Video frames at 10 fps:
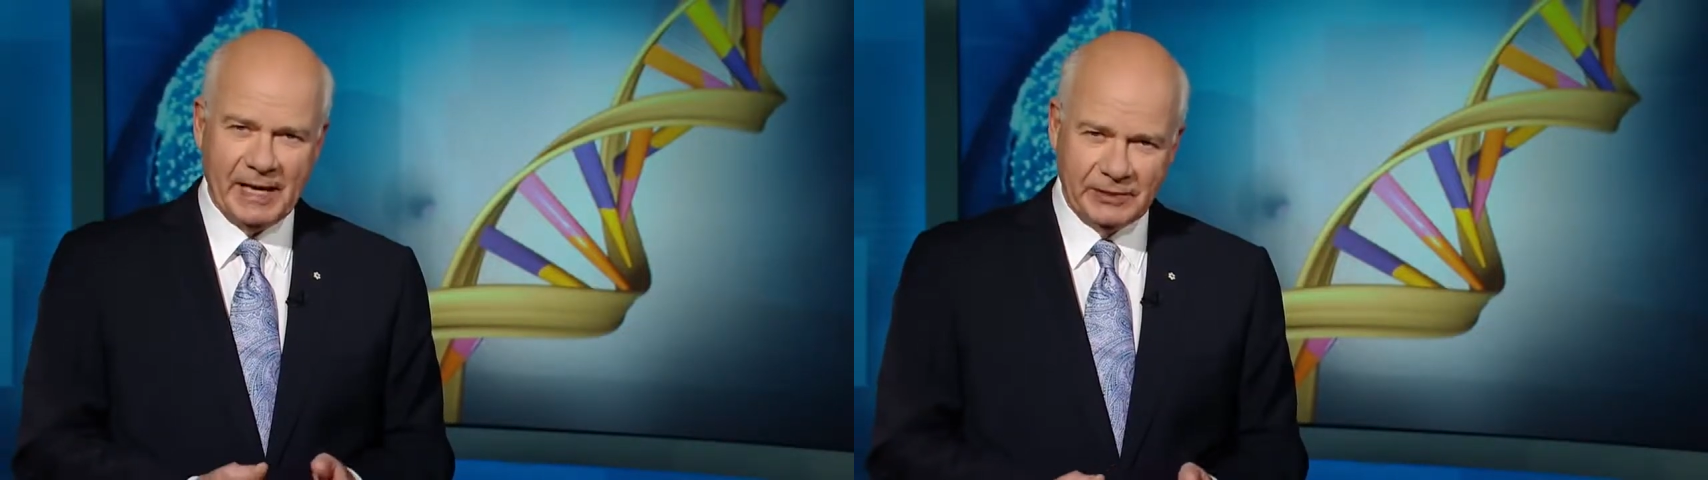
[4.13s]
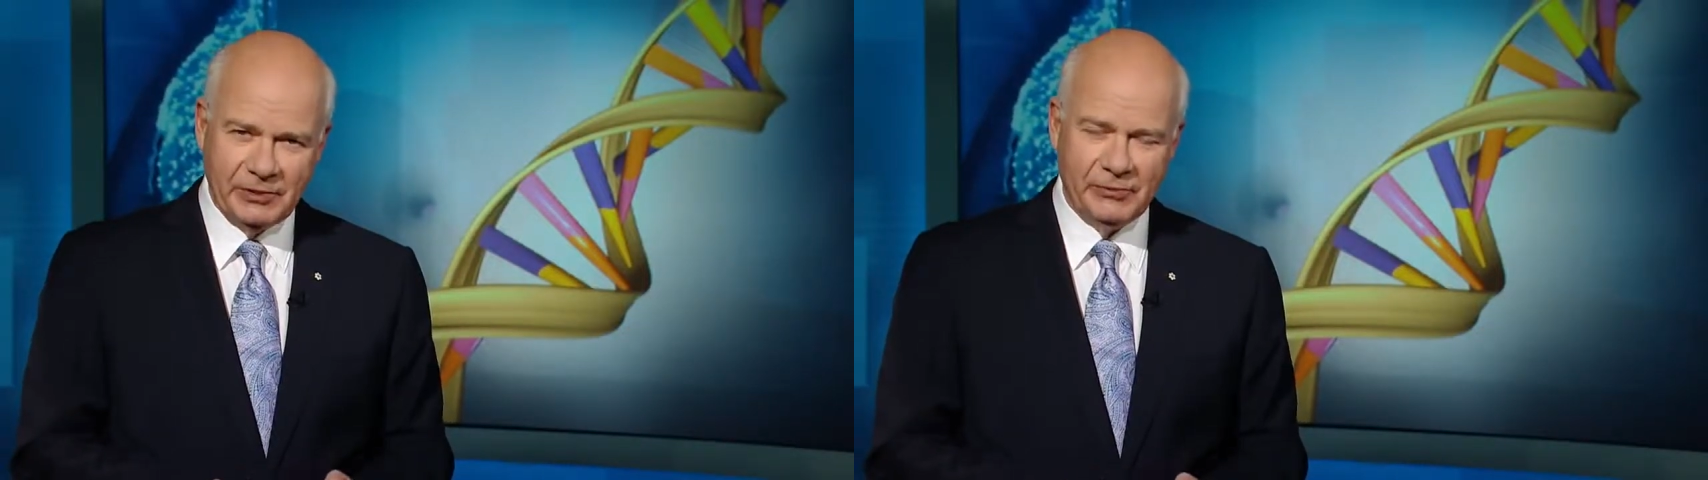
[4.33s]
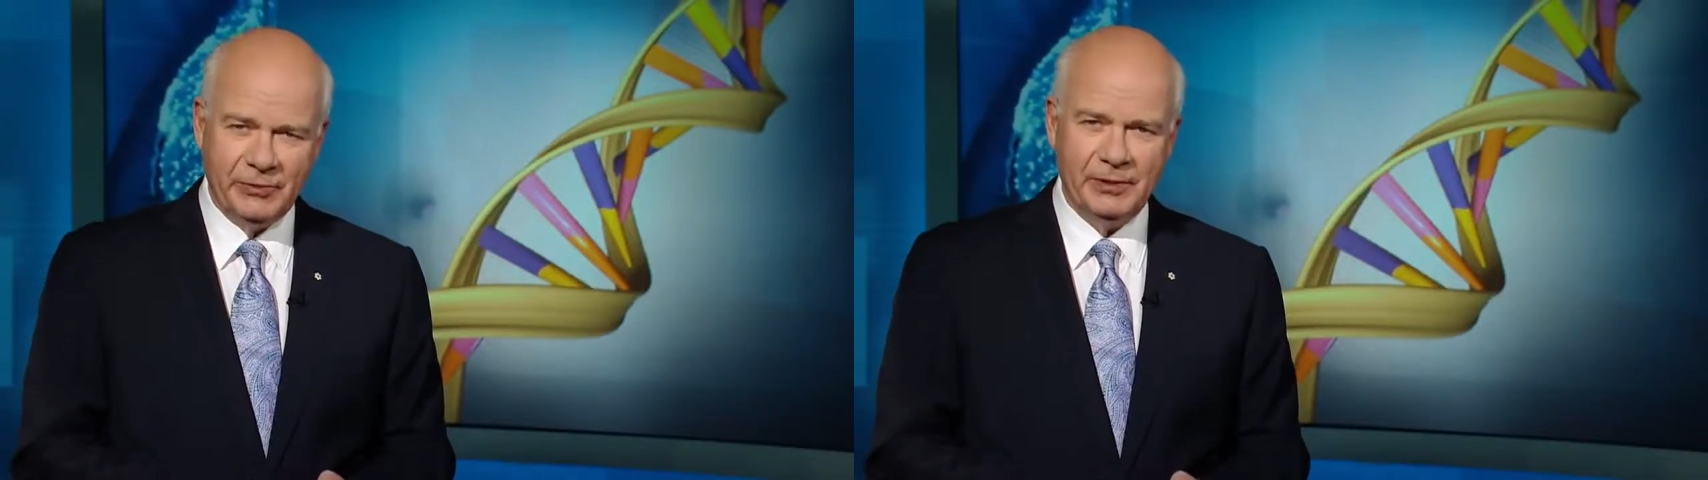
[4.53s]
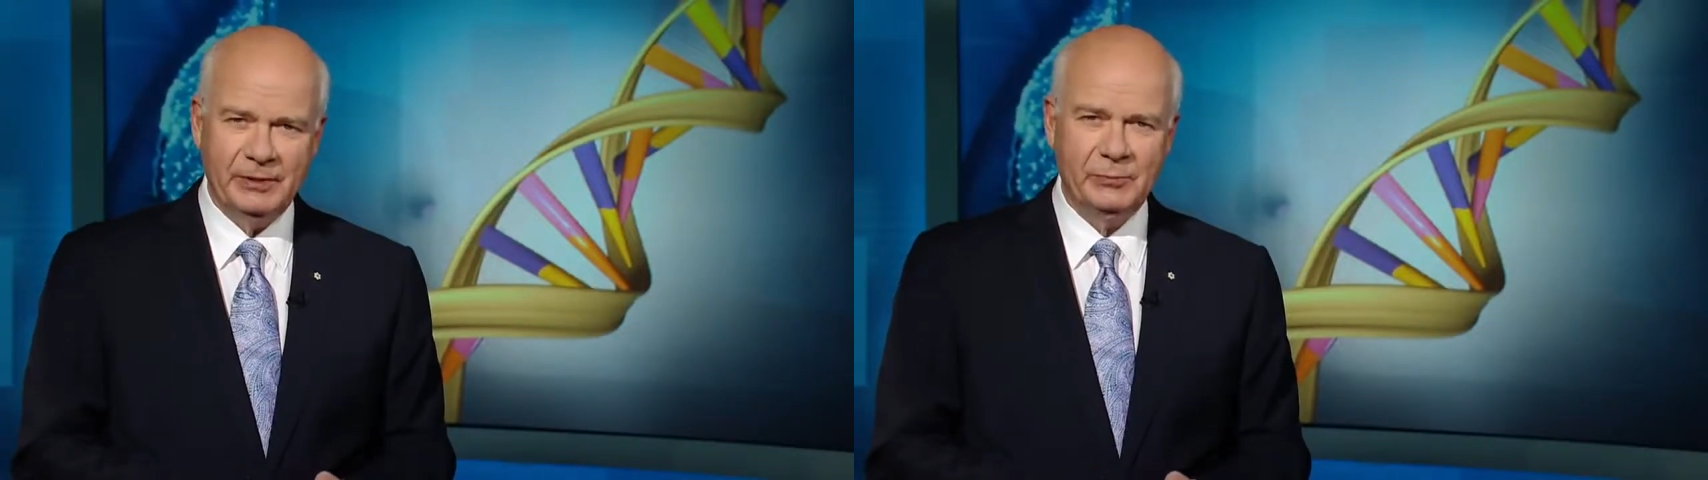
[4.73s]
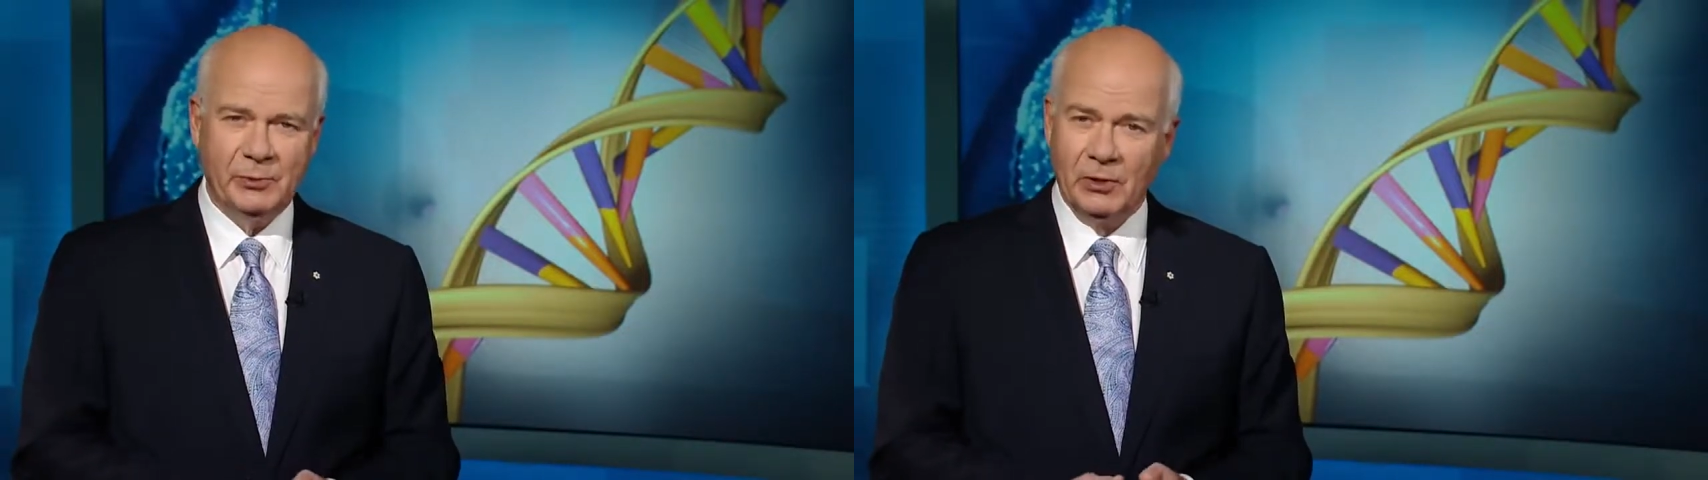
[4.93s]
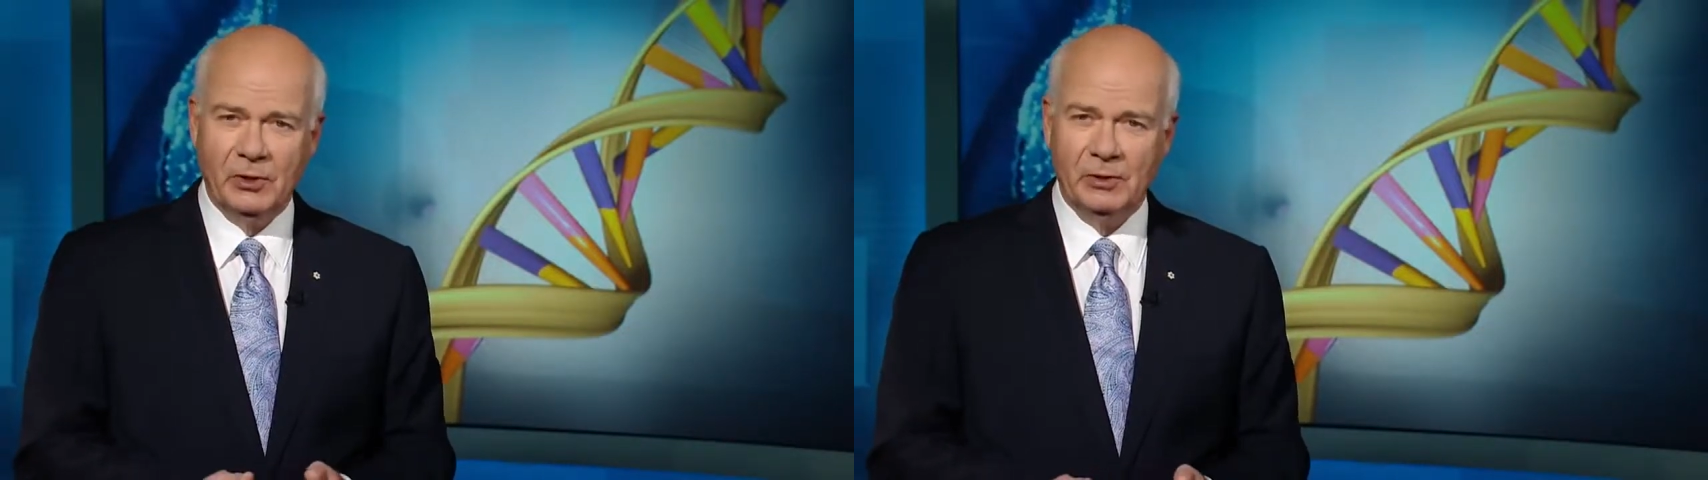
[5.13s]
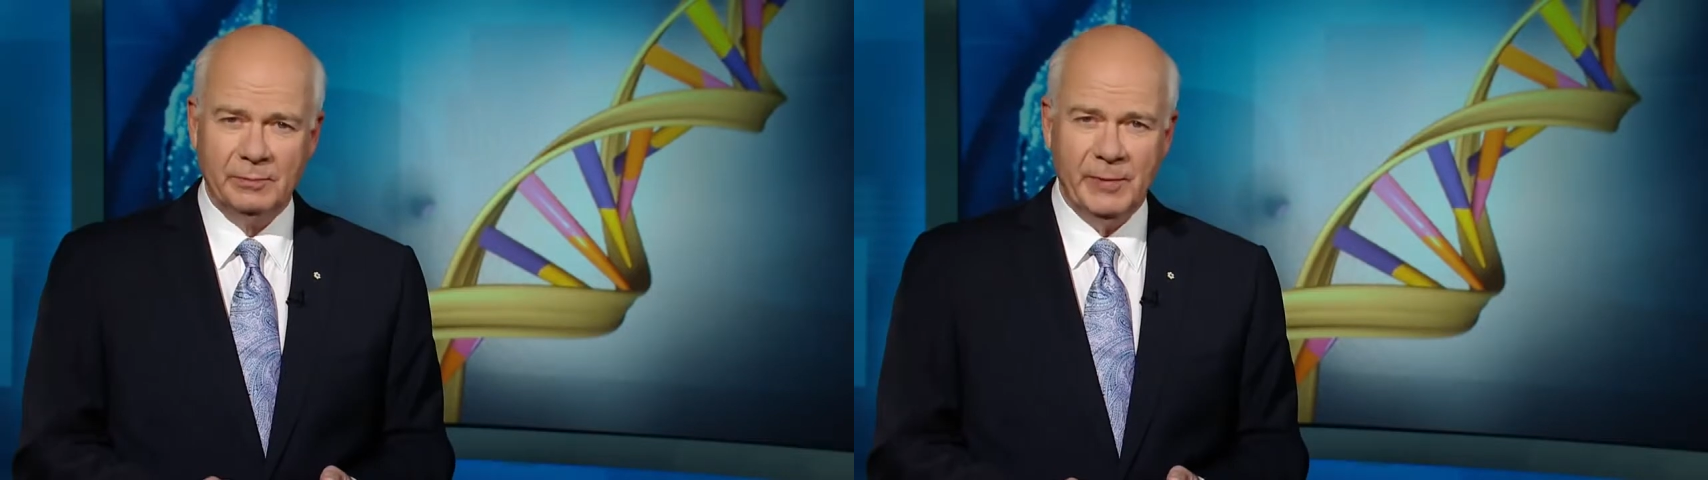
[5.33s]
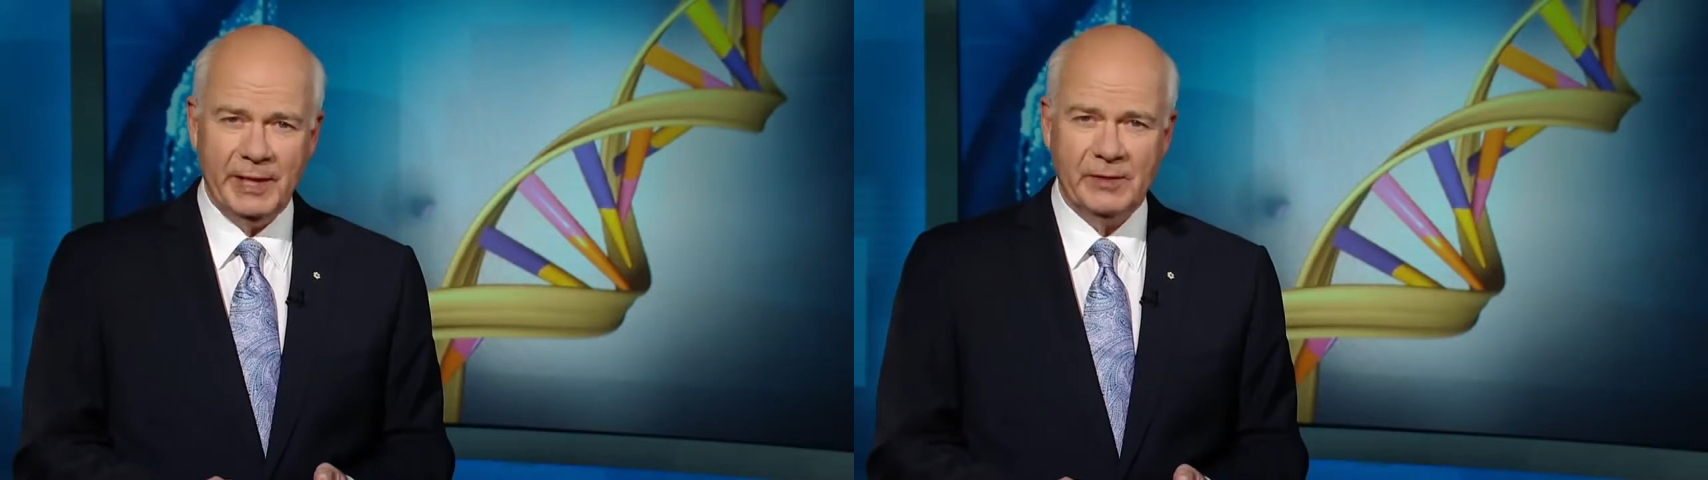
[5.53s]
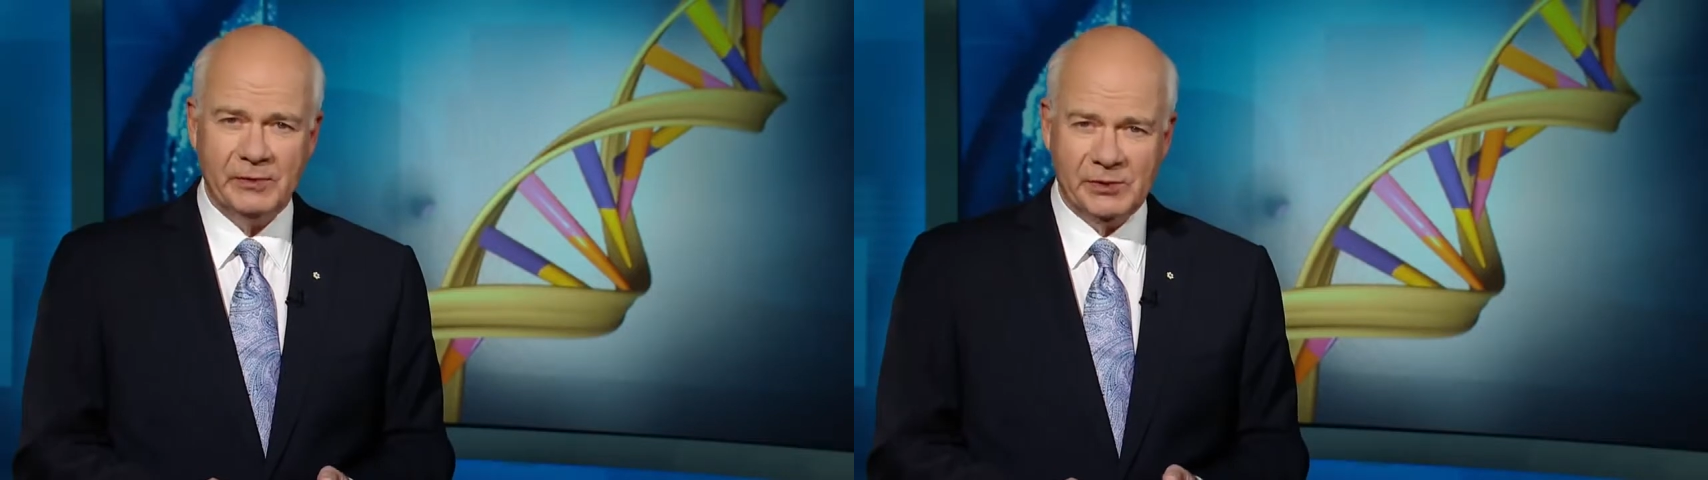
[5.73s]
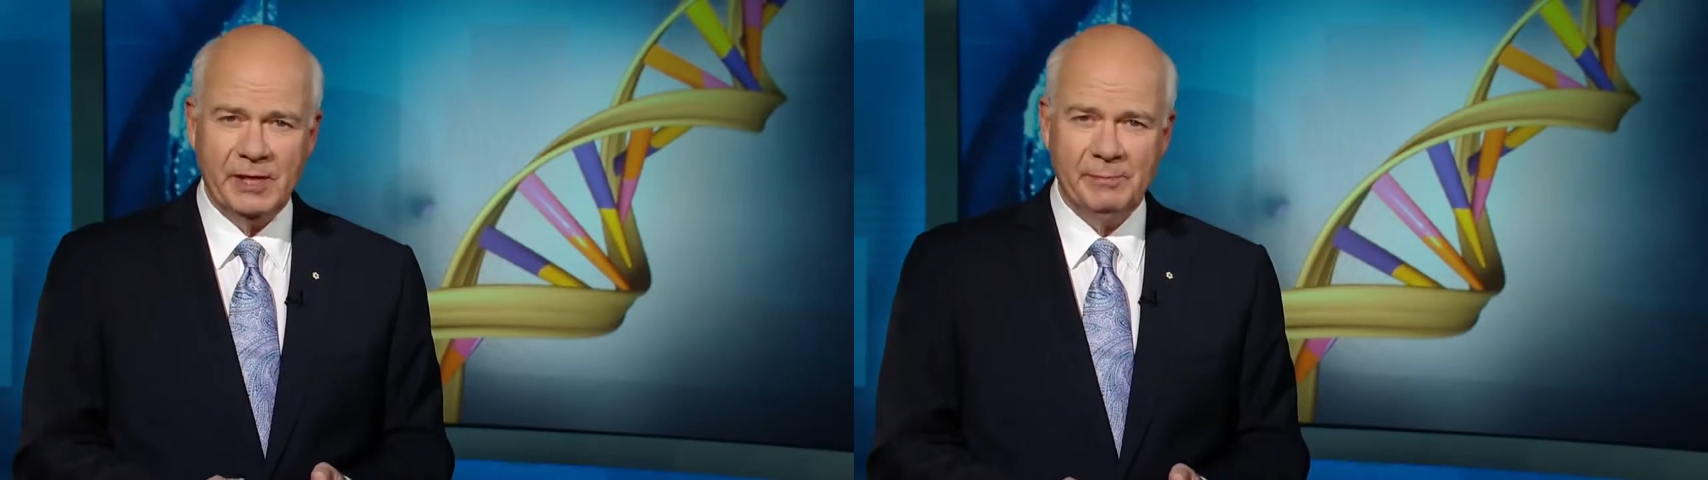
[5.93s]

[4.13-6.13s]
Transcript: bacteria were all made of the